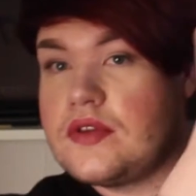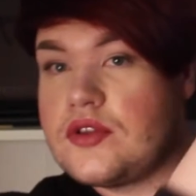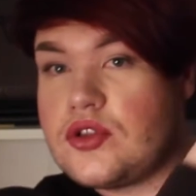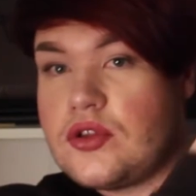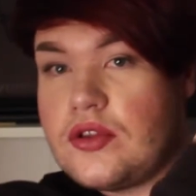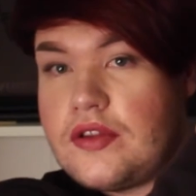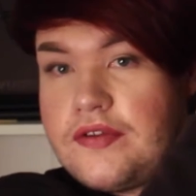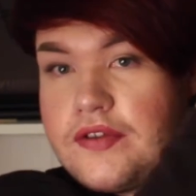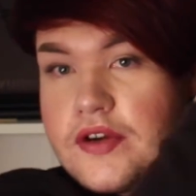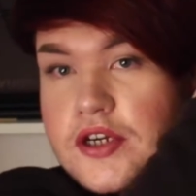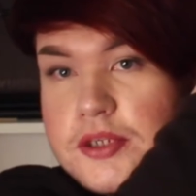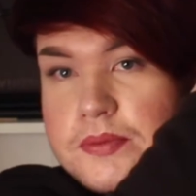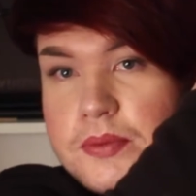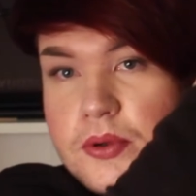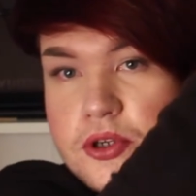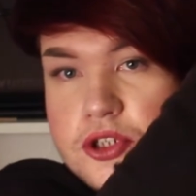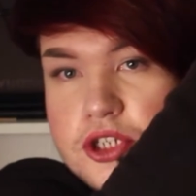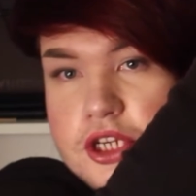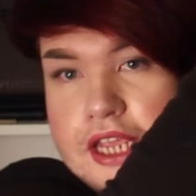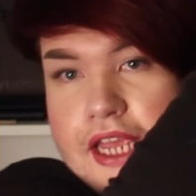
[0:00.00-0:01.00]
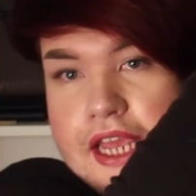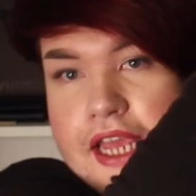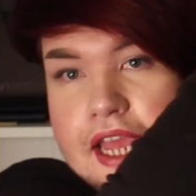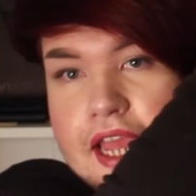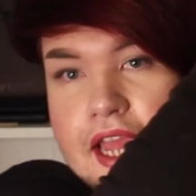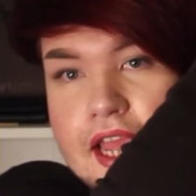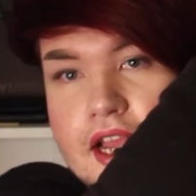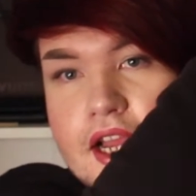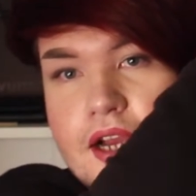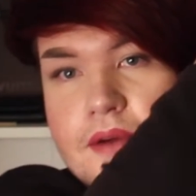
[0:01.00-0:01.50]
So the first box you get,
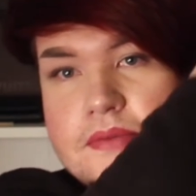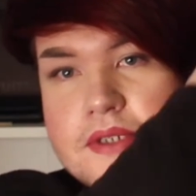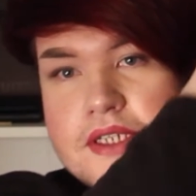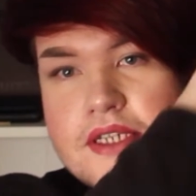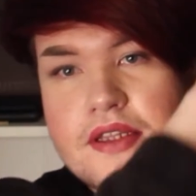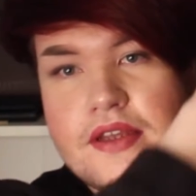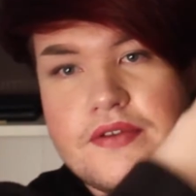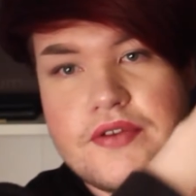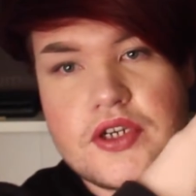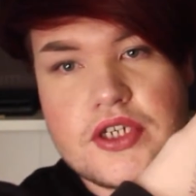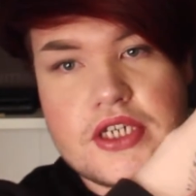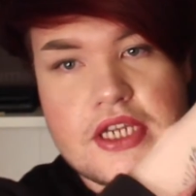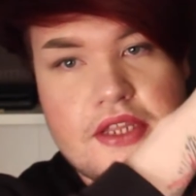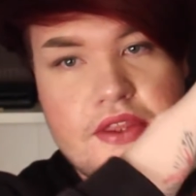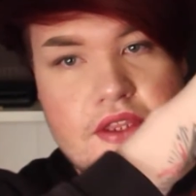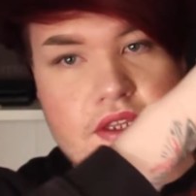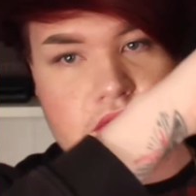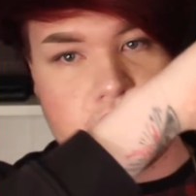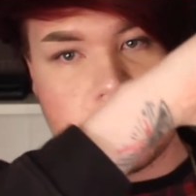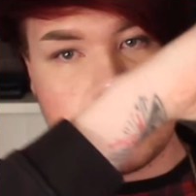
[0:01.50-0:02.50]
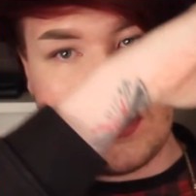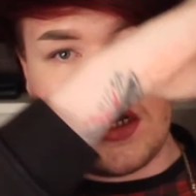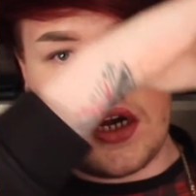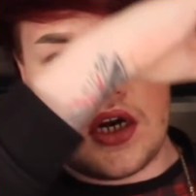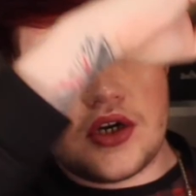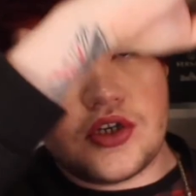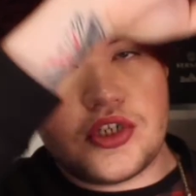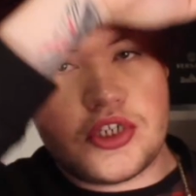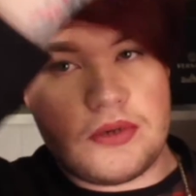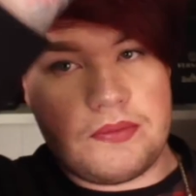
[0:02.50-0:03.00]
it comes delivered in this
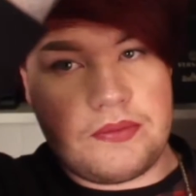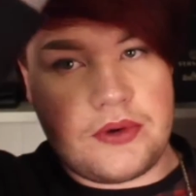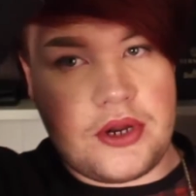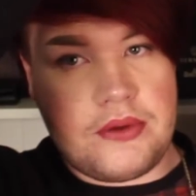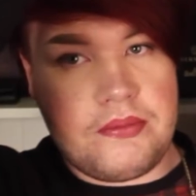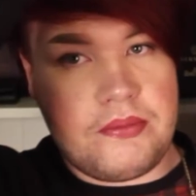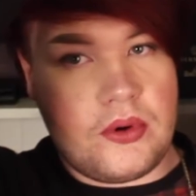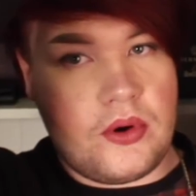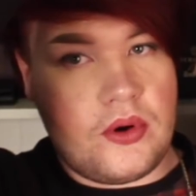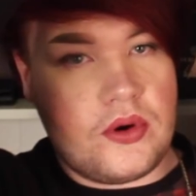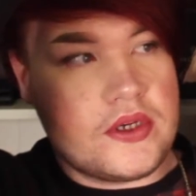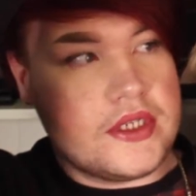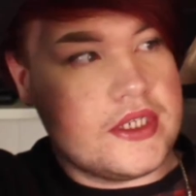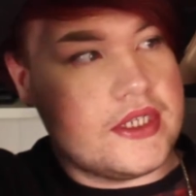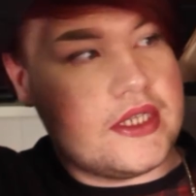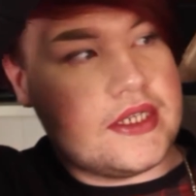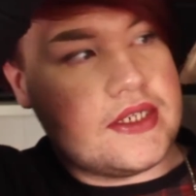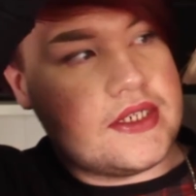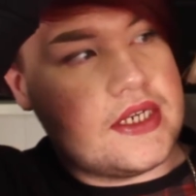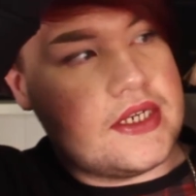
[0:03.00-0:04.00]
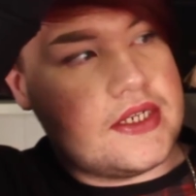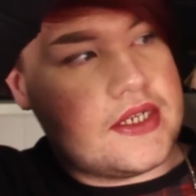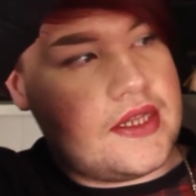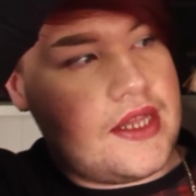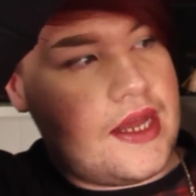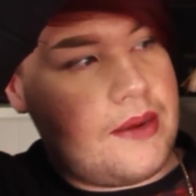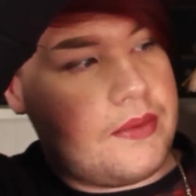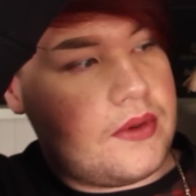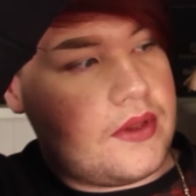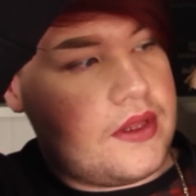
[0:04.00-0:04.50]
large brown box that says
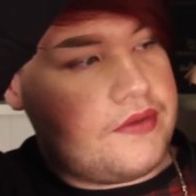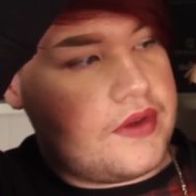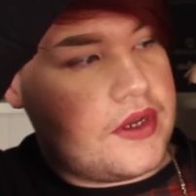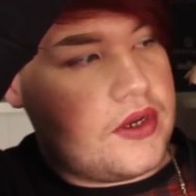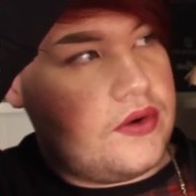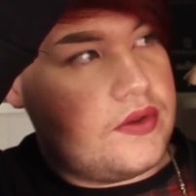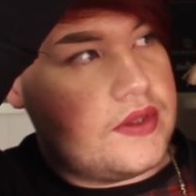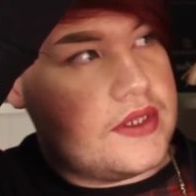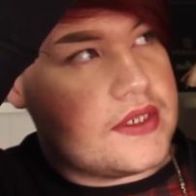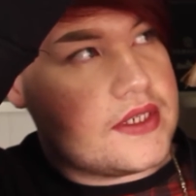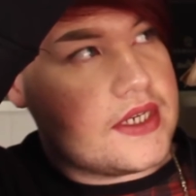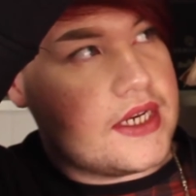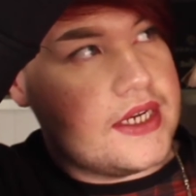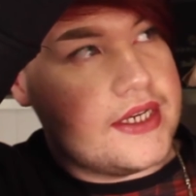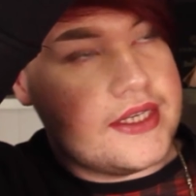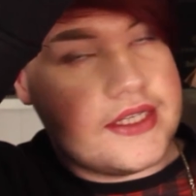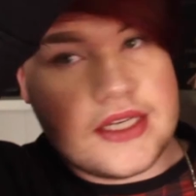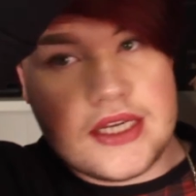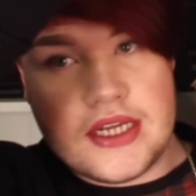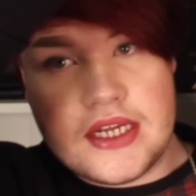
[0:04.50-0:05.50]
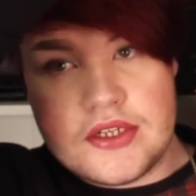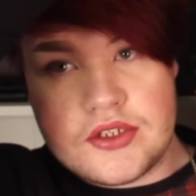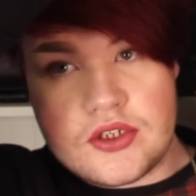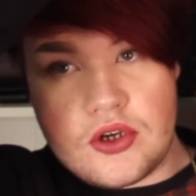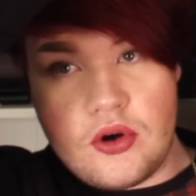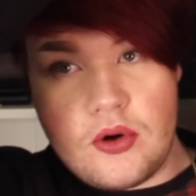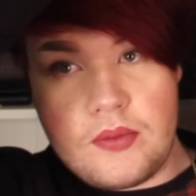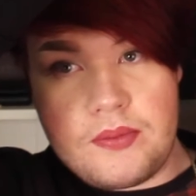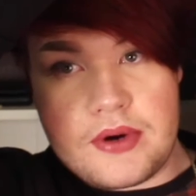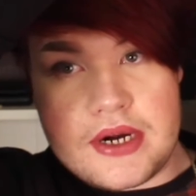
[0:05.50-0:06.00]
Glamour Living on the side. It's
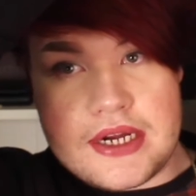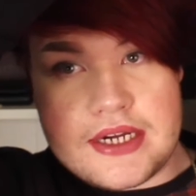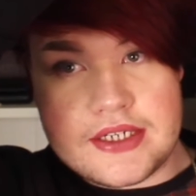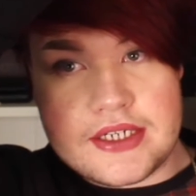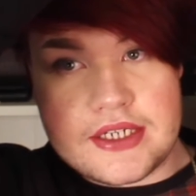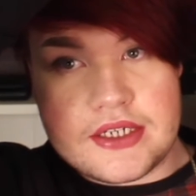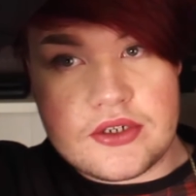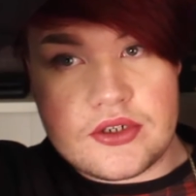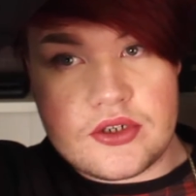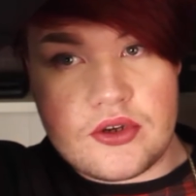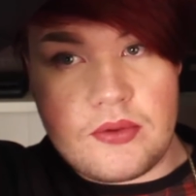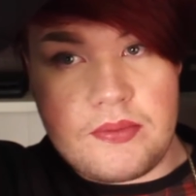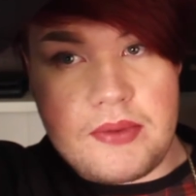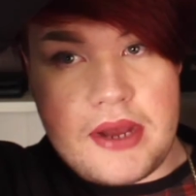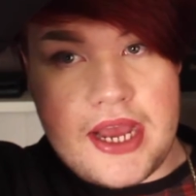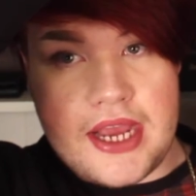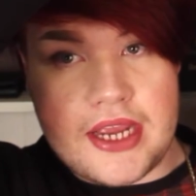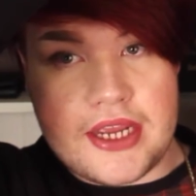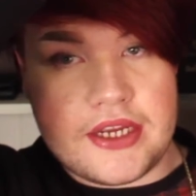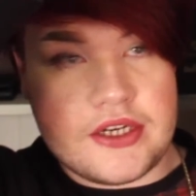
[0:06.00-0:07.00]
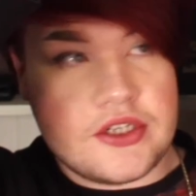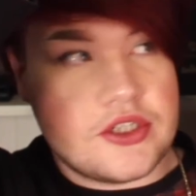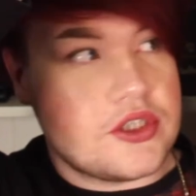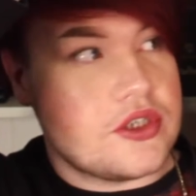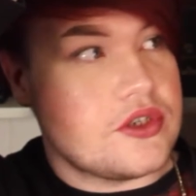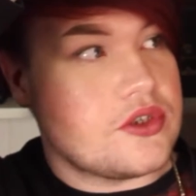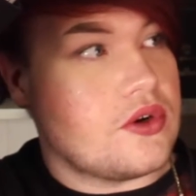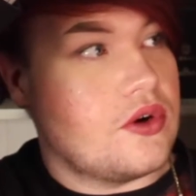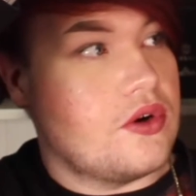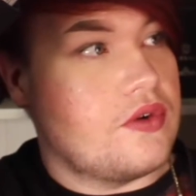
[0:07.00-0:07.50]
all branded, it's all packaged,
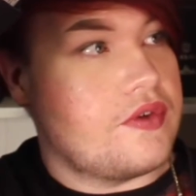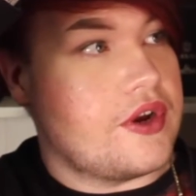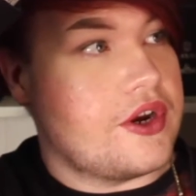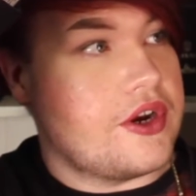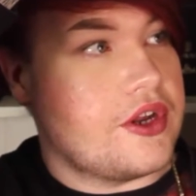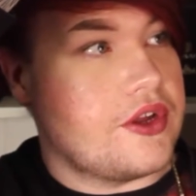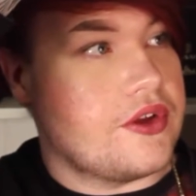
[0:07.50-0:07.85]
it's all very